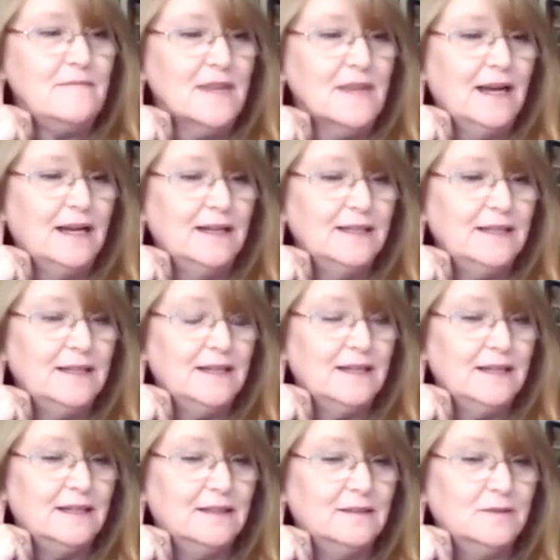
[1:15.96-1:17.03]
I
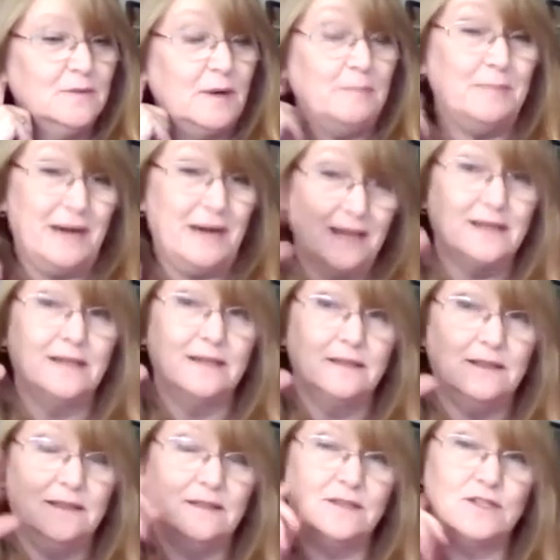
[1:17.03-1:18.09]
uh, went back
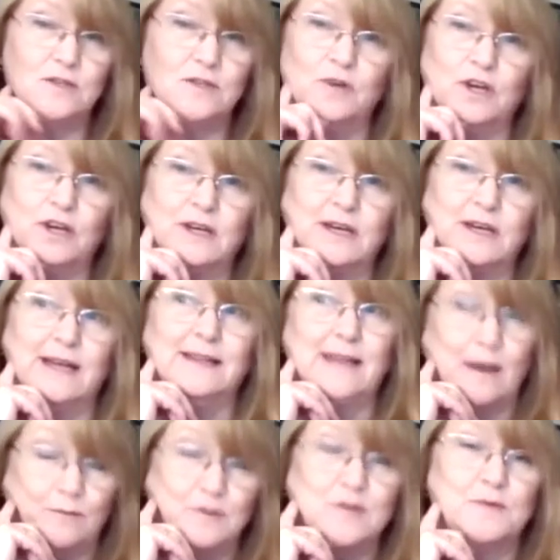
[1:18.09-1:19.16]
to work and
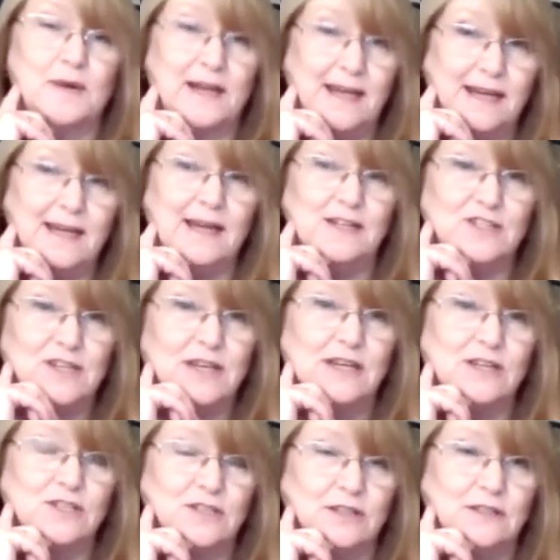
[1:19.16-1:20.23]
that was when I hit
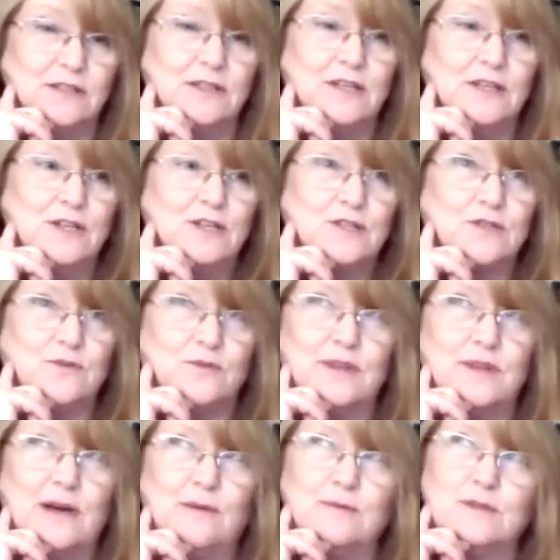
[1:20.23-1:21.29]
education. So
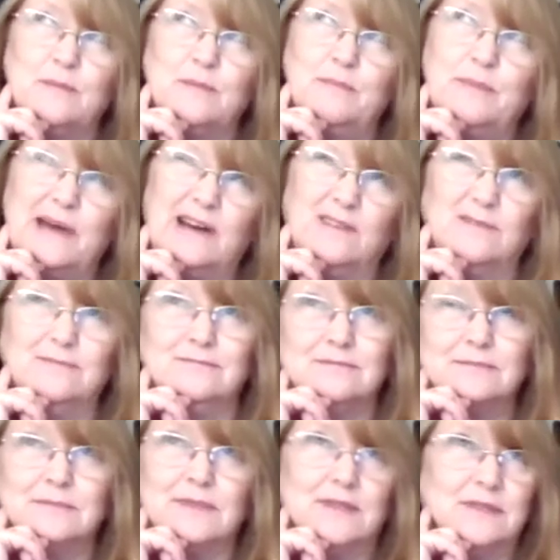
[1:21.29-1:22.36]
that was about,
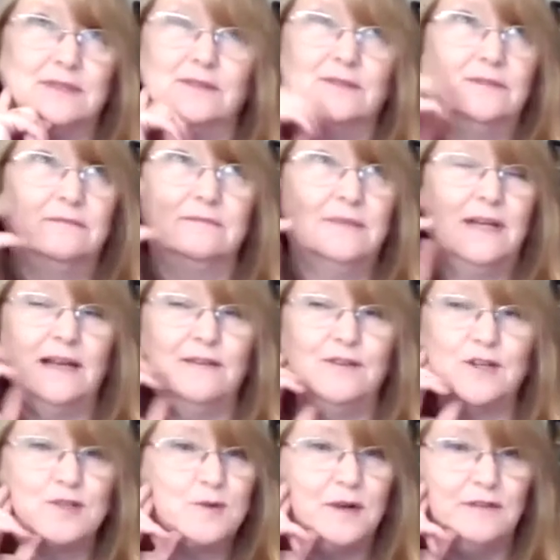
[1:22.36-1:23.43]
I don't know, 11 or
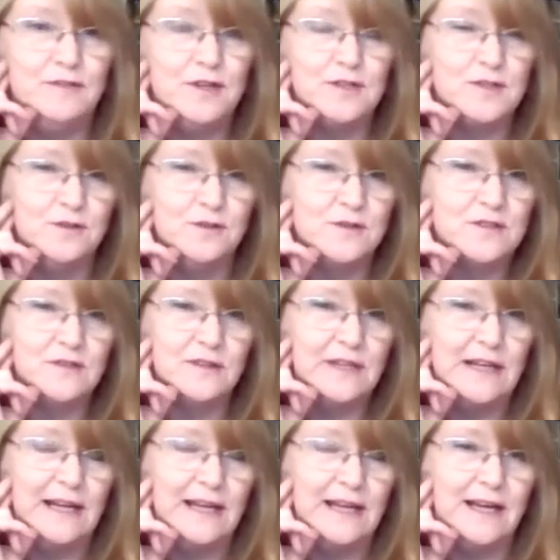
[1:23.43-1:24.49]
12 years ago, something
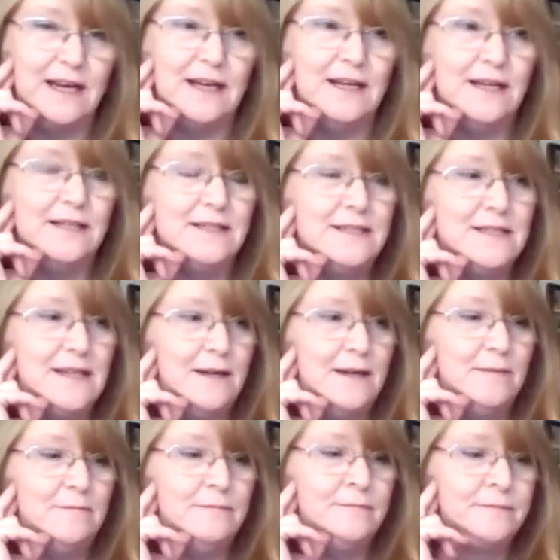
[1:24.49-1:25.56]
like that. And
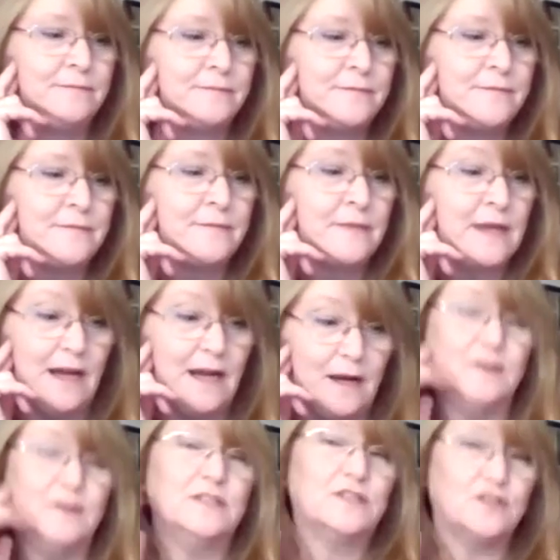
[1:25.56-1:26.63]
um, and I
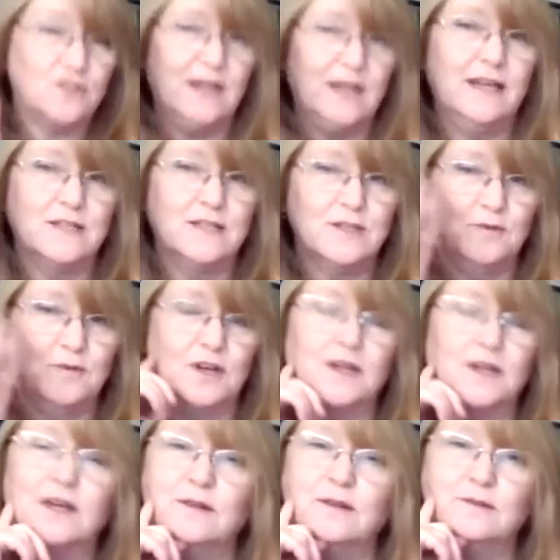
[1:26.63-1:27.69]
went straight into
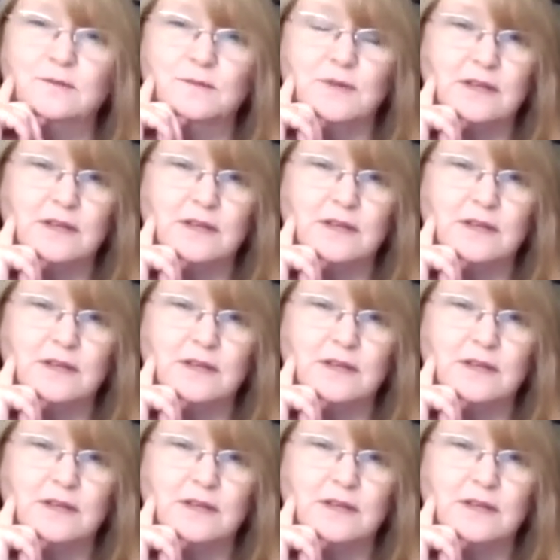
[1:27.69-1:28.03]
working with